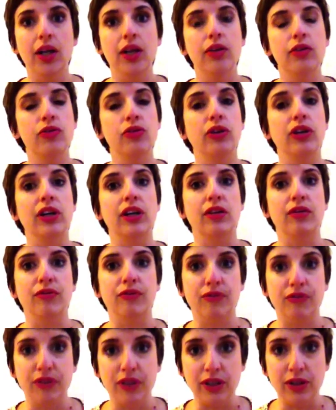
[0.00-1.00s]
starting to
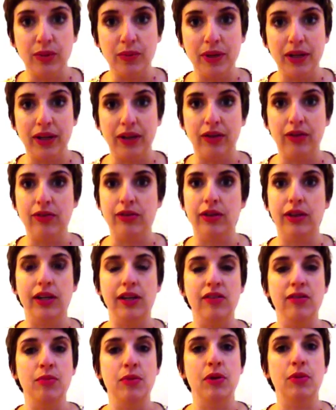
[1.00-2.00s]
feel better, starting
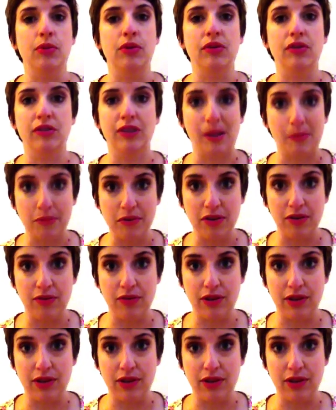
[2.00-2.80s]
to be receptive